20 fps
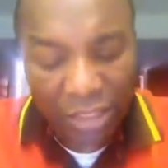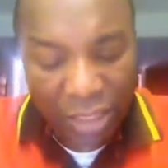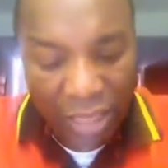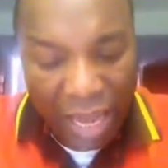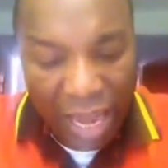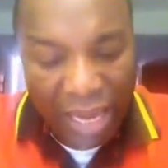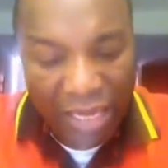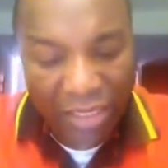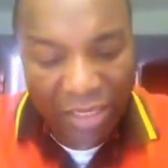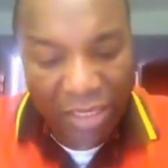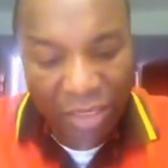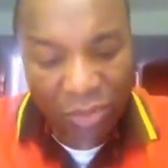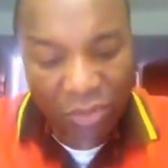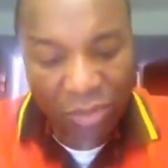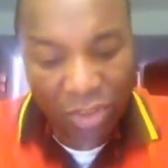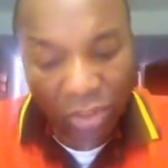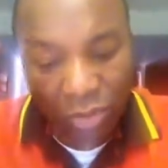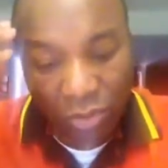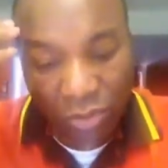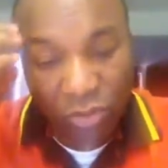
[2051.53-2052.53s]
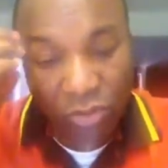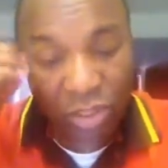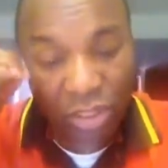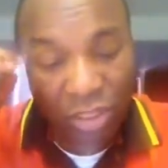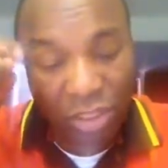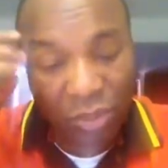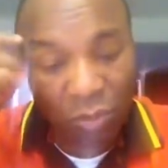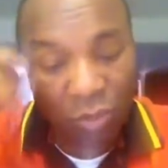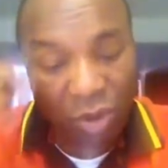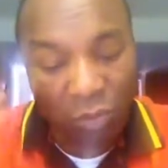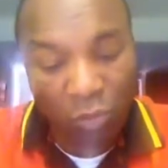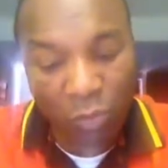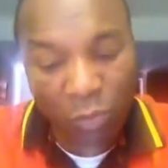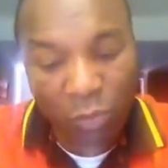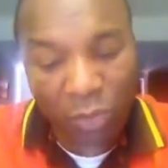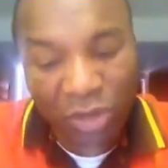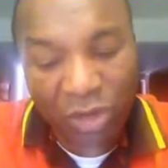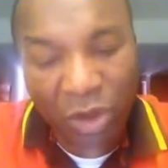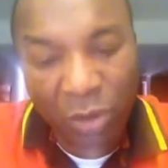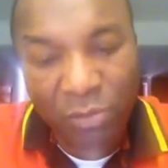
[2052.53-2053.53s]
and the way we've
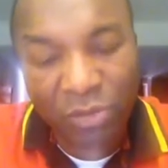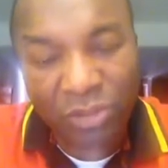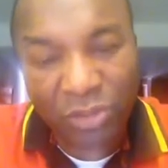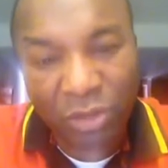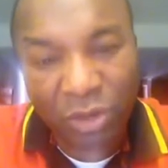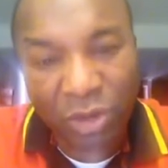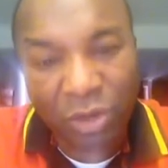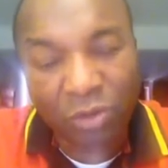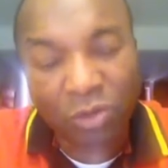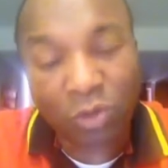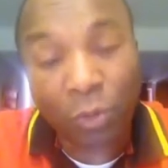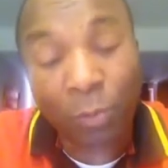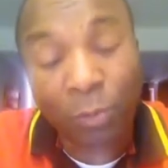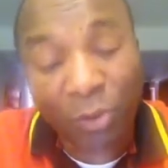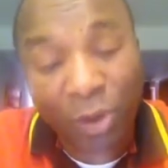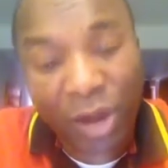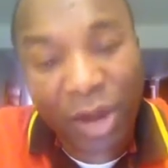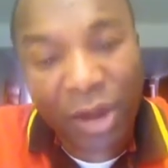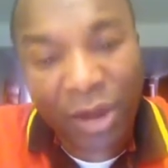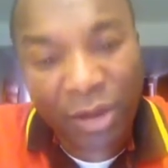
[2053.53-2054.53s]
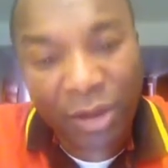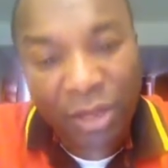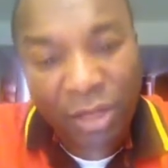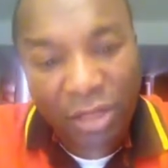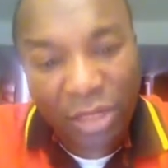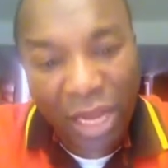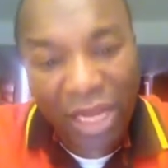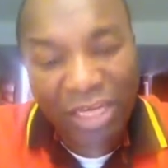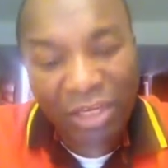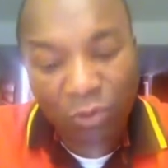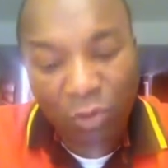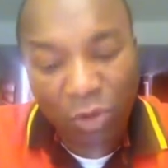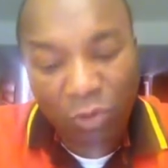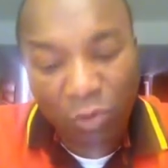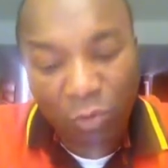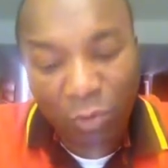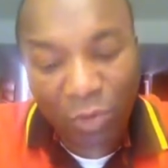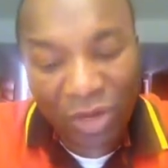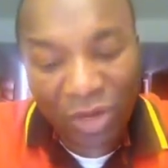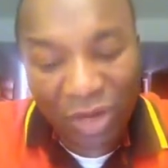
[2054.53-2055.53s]
been coming to prayer and the way
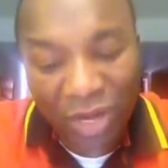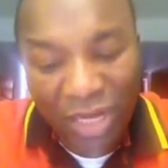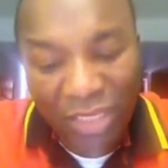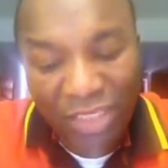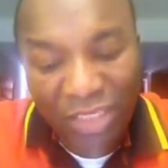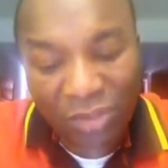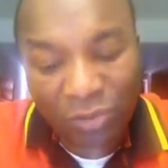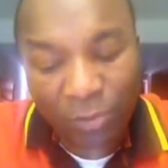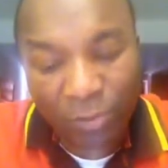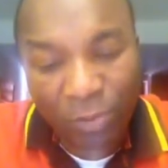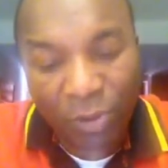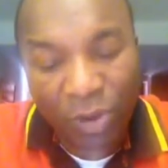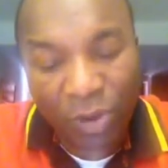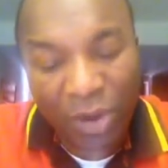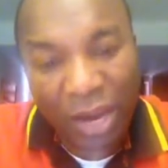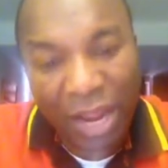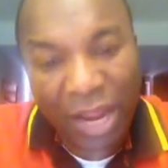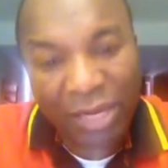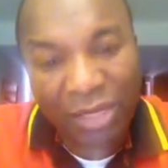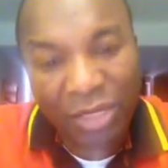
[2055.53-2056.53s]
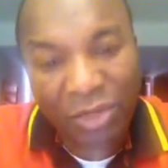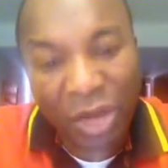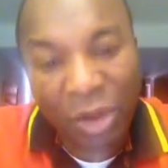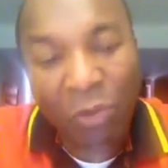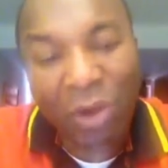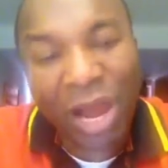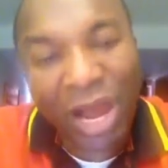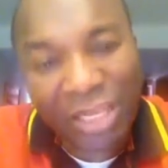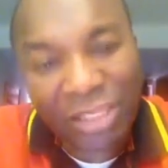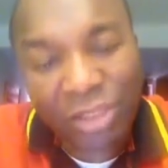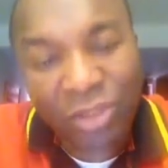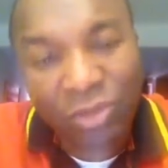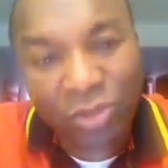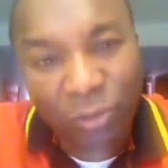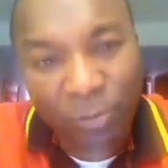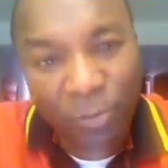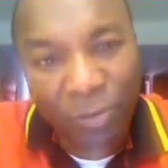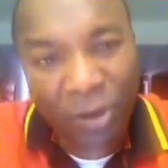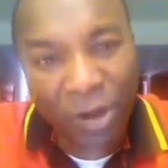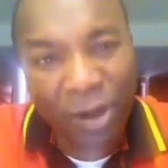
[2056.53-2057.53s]
we've been relating to prayer and our attitude to
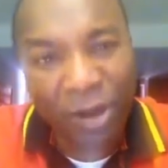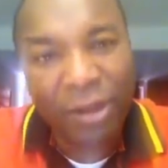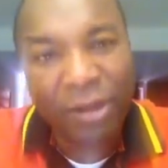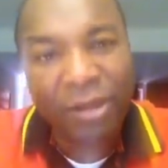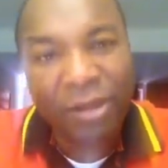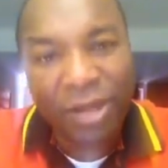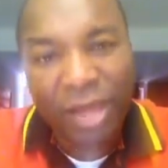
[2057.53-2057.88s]
prayer.